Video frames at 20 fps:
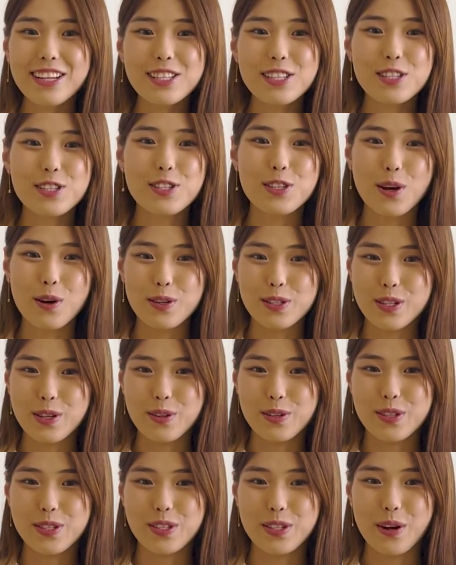so
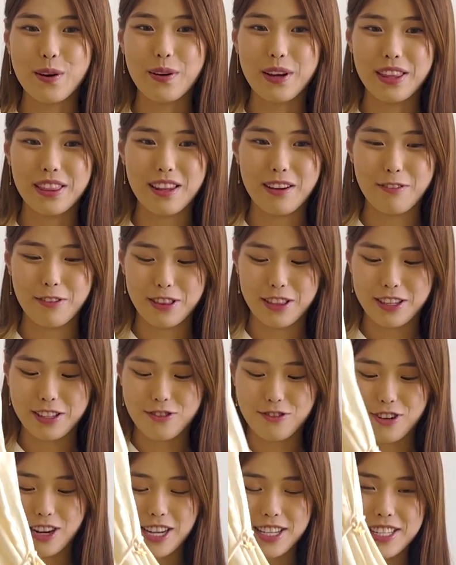in love with this
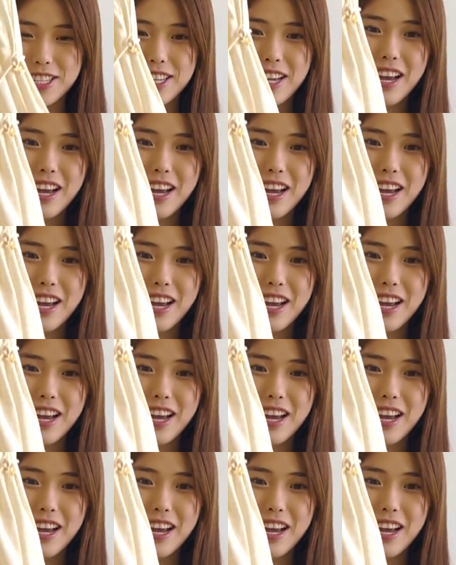dress.